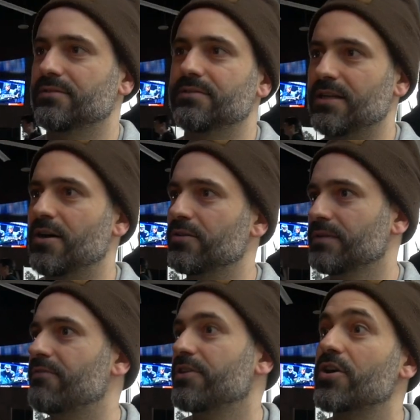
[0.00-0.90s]
you know,
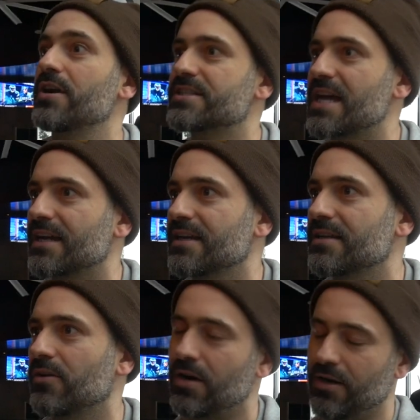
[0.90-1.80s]
every 30 seconds,
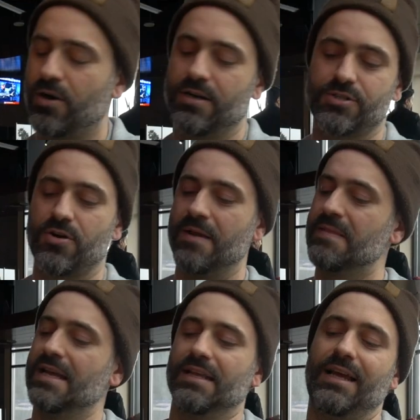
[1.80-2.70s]
or or sorry,
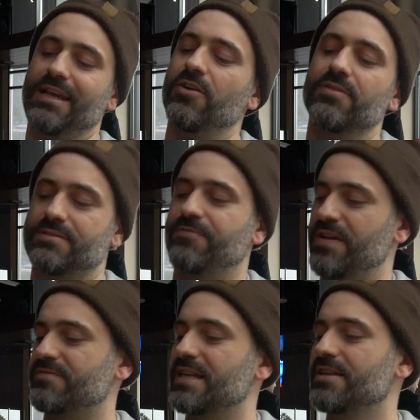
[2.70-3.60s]
like you know,
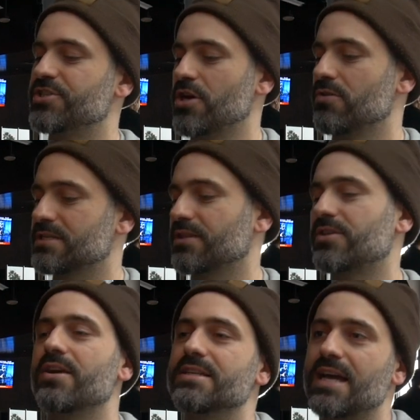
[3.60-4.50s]
15 jokes in
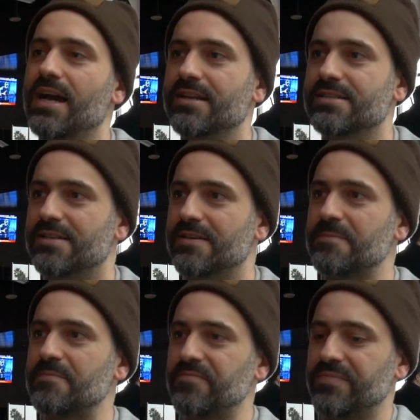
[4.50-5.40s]
30 seconds.
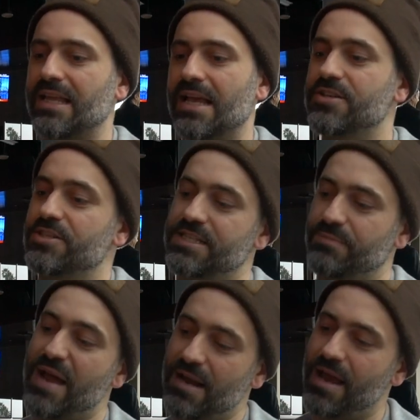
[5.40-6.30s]
Right. Okay. And so it's
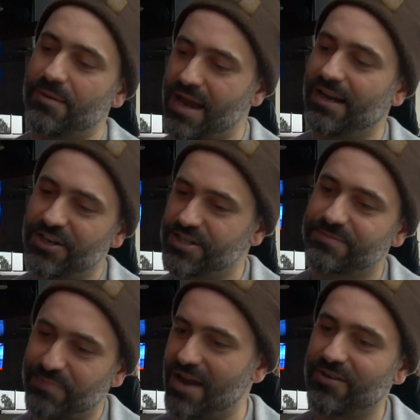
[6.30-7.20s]
just bang, bang, bang. You're
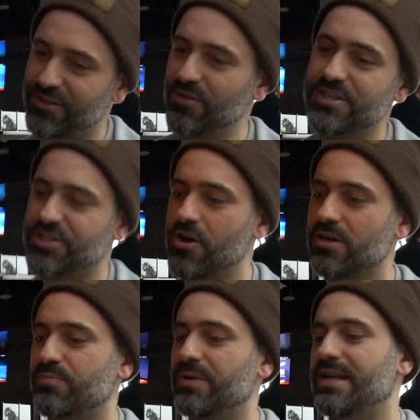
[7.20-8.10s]
just pounding through these
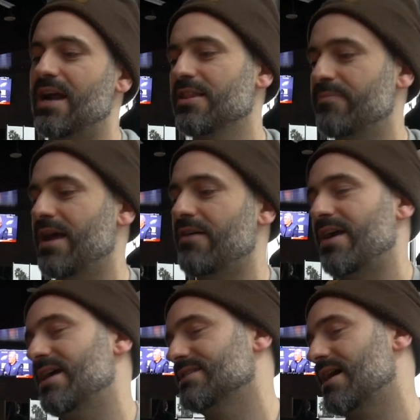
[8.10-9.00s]
jokes, but none of them
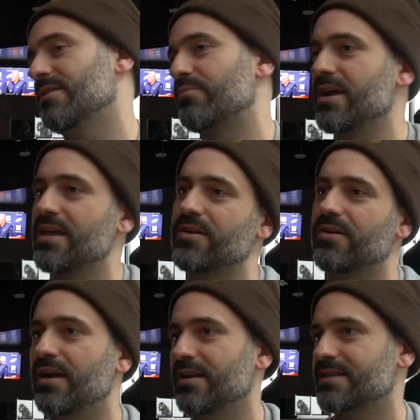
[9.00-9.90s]
ever had time to breathe
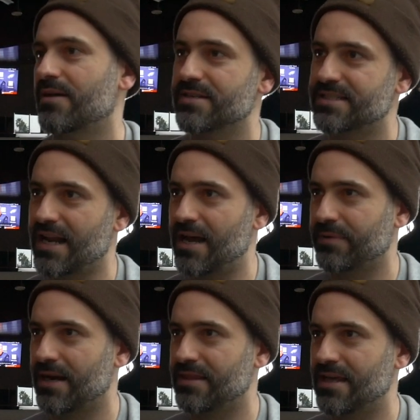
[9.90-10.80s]
or any time to set up,
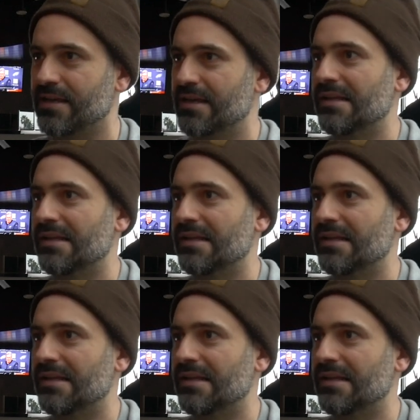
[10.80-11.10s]
kind of thing.